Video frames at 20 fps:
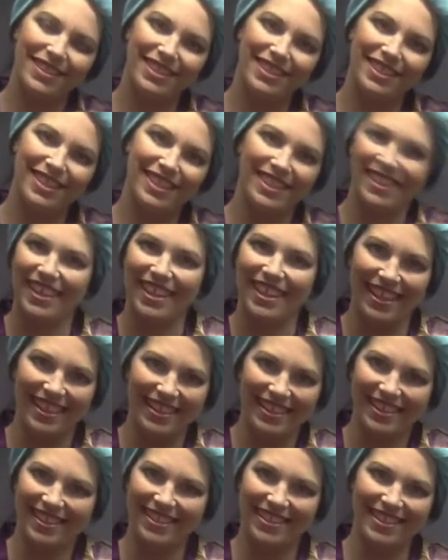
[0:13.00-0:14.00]
Just kidding,
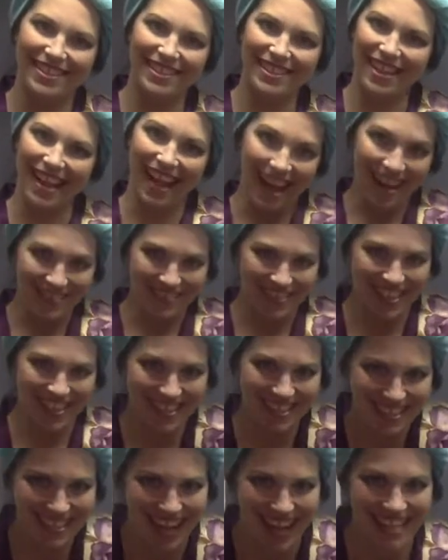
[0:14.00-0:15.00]
this is
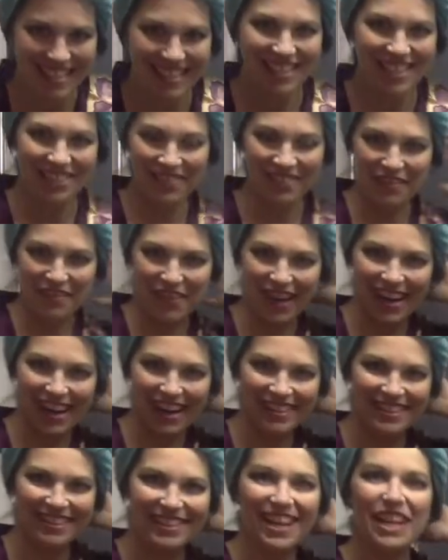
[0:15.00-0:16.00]
obvious costuming. My
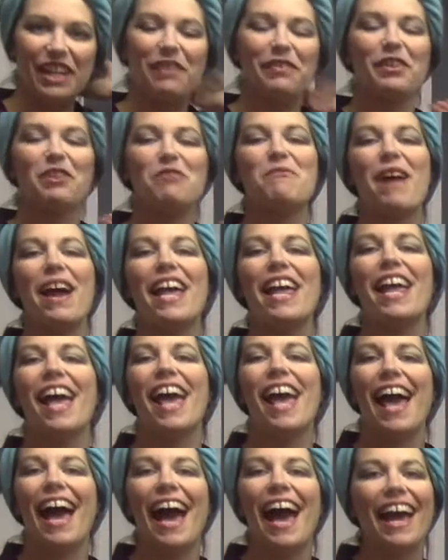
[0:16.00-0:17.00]
hair is not even wet,
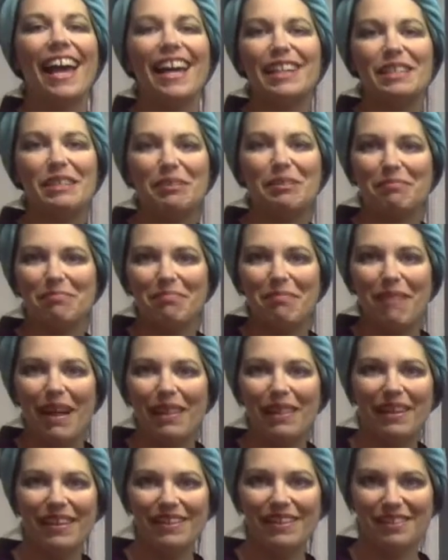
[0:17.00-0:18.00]
and my
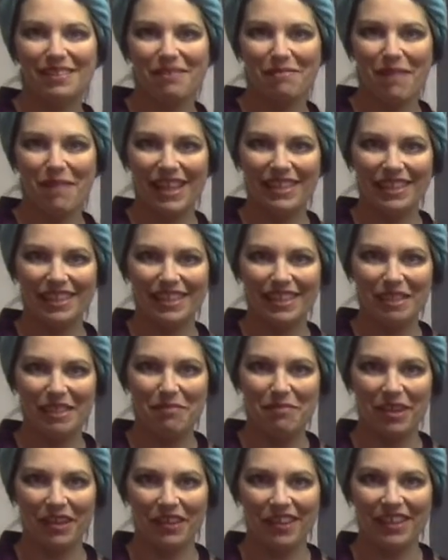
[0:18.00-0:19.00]
thoughts don't magically
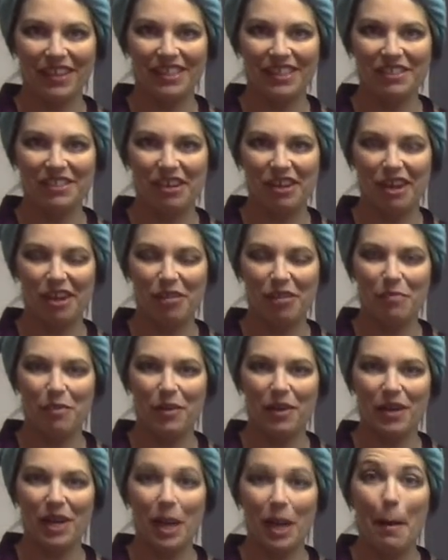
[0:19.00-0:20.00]
appear on this
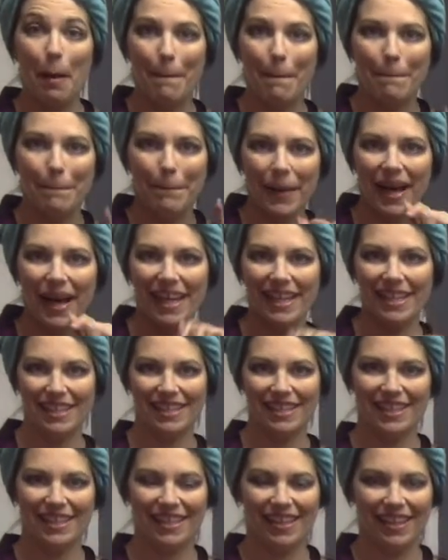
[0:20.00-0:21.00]
chalkboard.
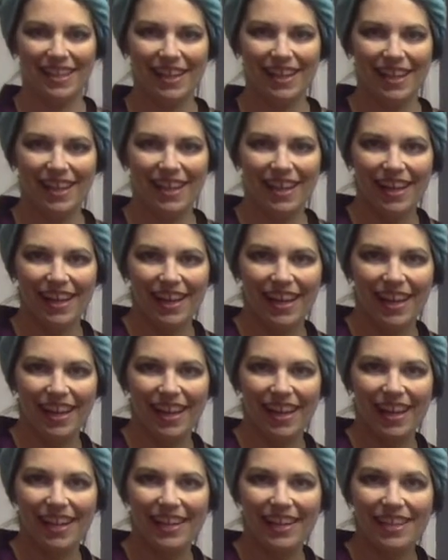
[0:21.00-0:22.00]
But
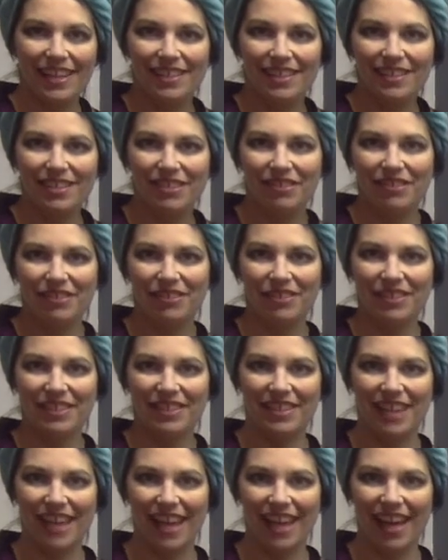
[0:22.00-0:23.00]
it is true to
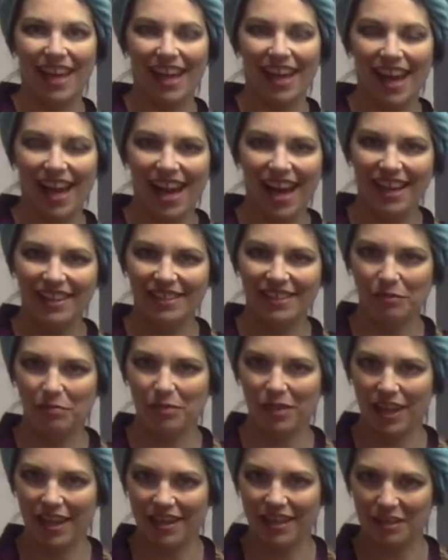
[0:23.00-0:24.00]
say, I just
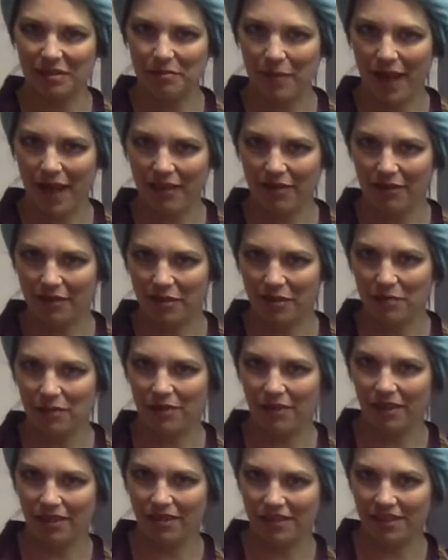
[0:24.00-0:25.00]
put on this bathrobe for
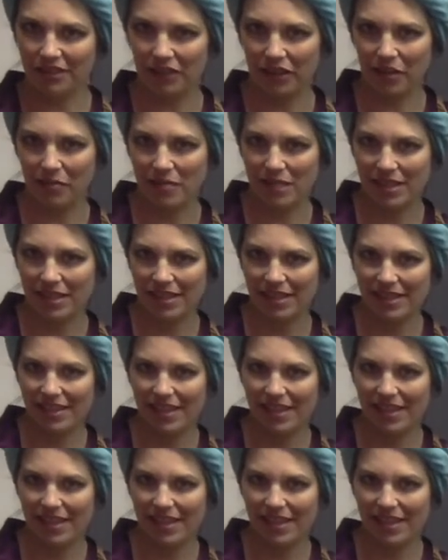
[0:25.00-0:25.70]
your enjoyment,